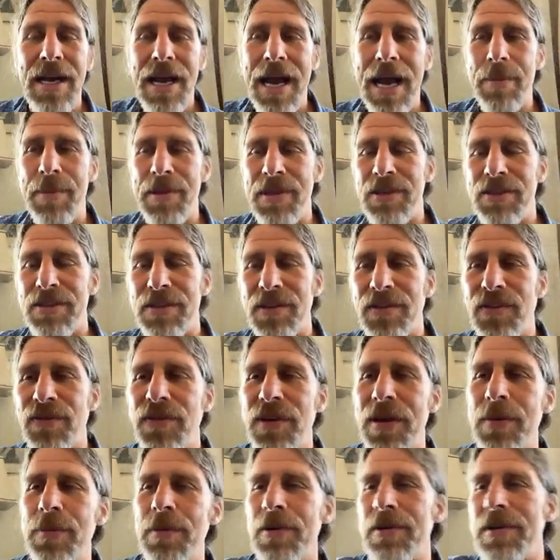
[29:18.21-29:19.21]
There's a
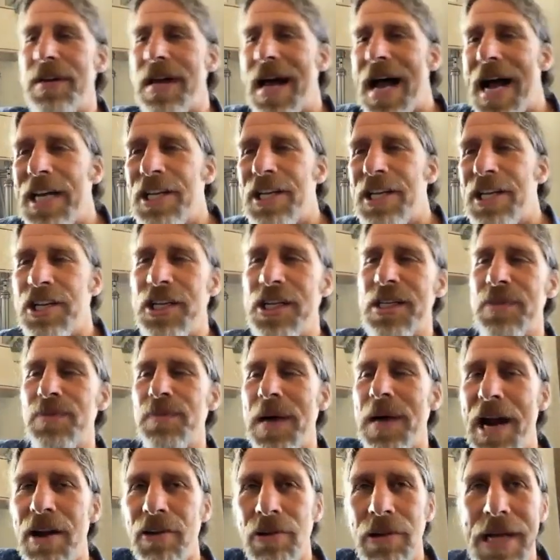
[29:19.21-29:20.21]
Fibonacci
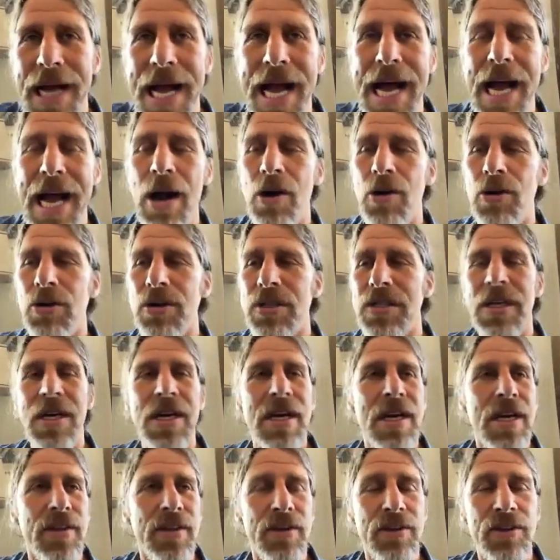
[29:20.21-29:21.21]
spiral house.
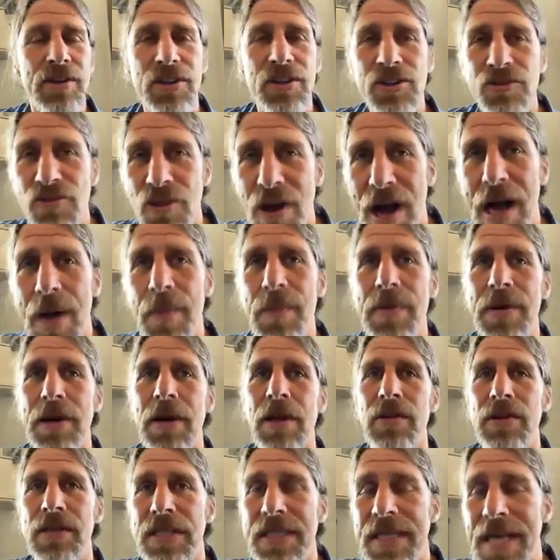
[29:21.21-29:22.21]
There's straw
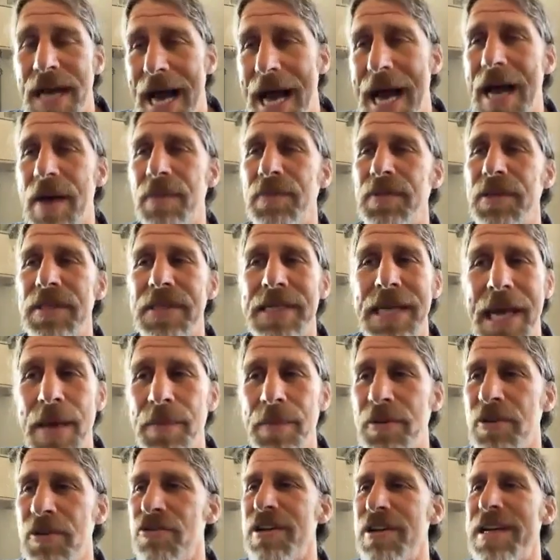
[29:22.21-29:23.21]
bale, there's cob, there's
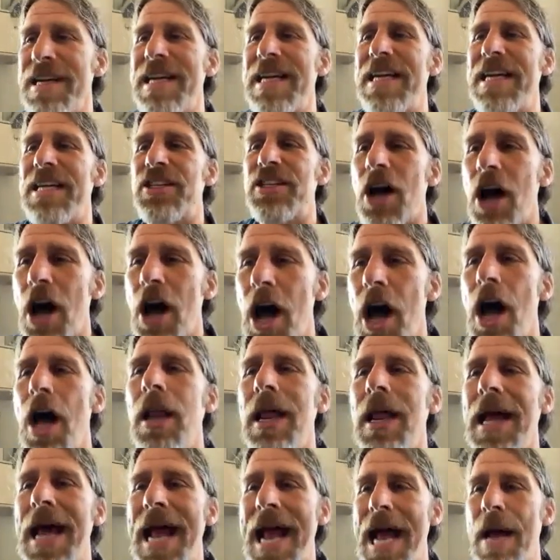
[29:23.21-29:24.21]
hempcrete. It's
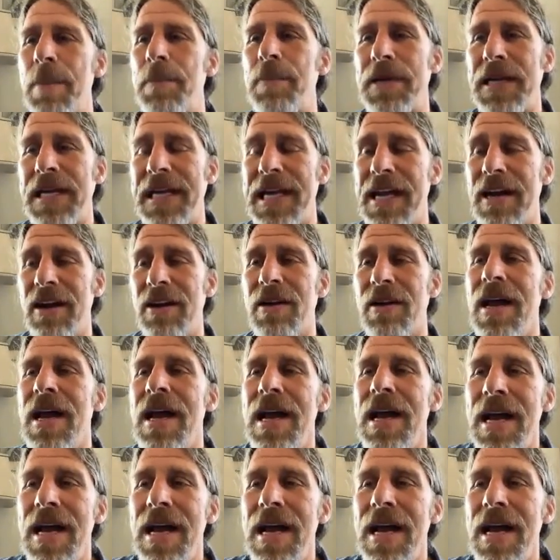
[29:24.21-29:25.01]
all happening here.